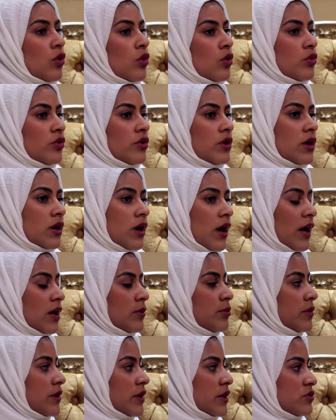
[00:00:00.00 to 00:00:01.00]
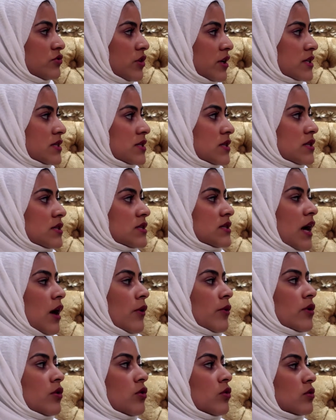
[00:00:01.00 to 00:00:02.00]
own IP addresses,
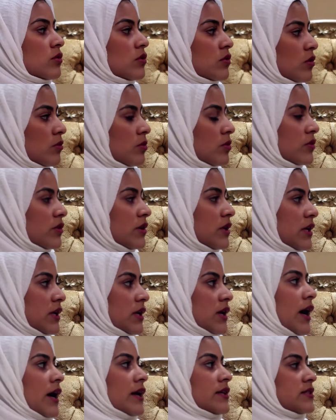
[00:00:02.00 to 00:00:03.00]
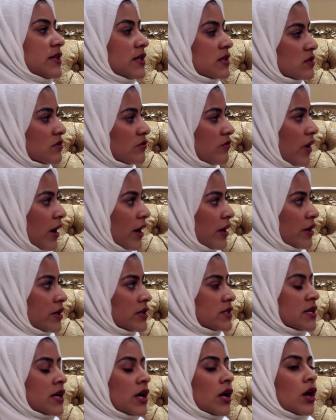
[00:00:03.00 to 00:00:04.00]
our own global unique
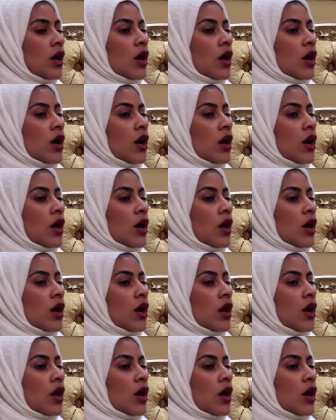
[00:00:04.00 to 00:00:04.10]
identifiers,